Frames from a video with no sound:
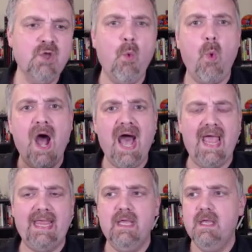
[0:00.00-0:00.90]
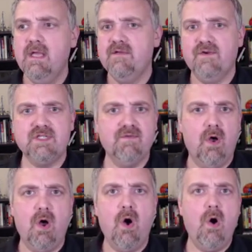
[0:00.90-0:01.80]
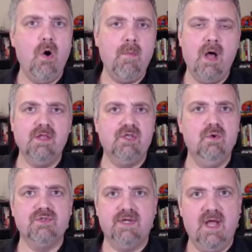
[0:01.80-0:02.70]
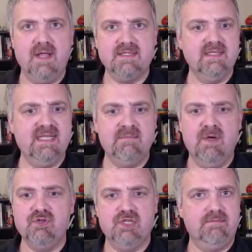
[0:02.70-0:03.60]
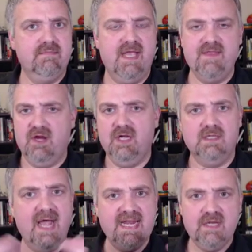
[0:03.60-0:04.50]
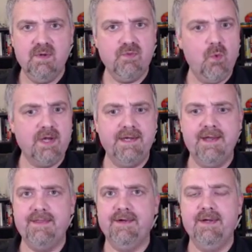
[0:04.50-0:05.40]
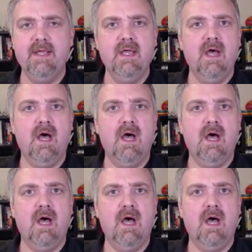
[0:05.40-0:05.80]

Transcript: So why? First of all molecules are constantly in motion, and they're colliding with one another.